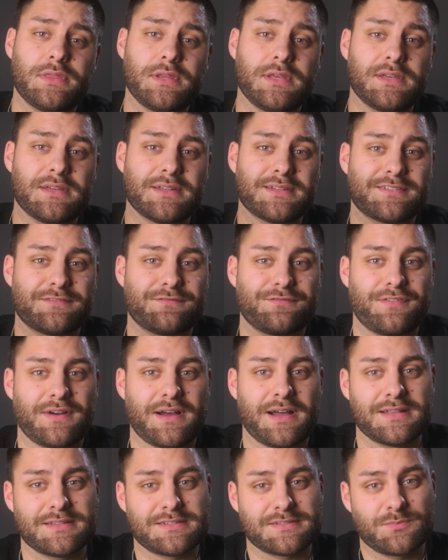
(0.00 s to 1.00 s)
the
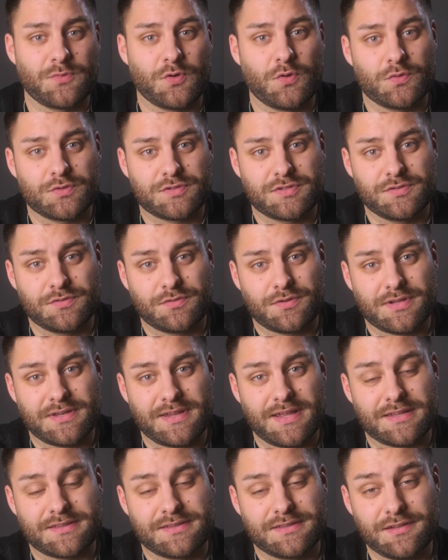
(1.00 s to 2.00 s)
advanced mode, you
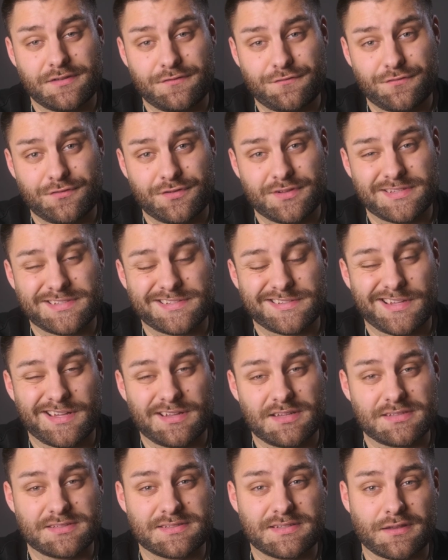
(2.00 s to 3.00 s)
can add different
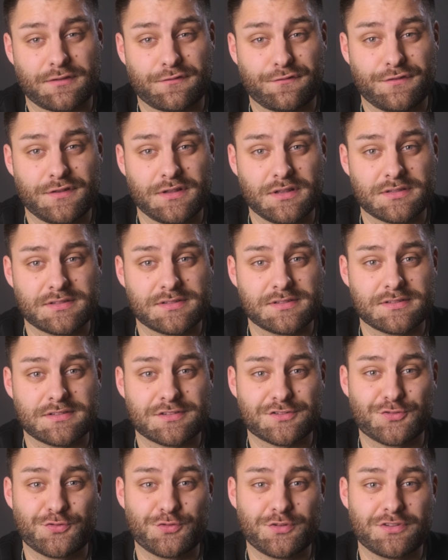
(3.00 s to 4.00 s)
stylistic
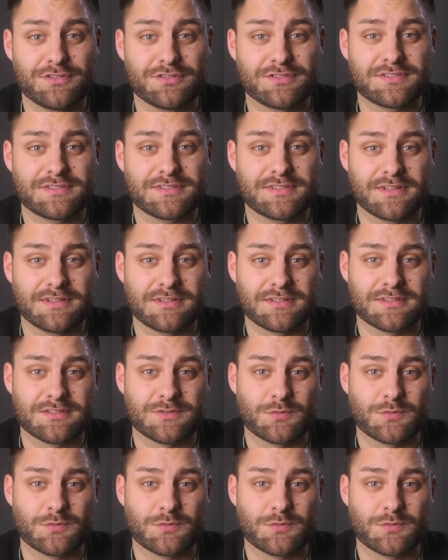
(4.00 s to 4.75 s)
filters to your stills,